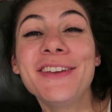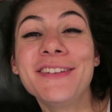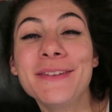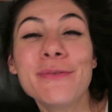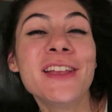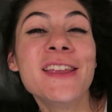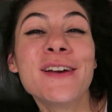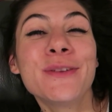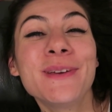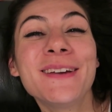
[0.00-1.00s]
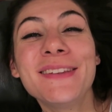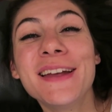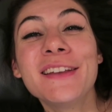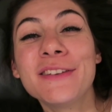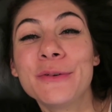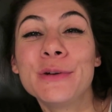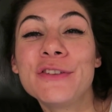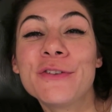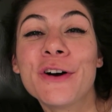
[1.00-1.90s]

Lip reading: YouTube videos, because that's so much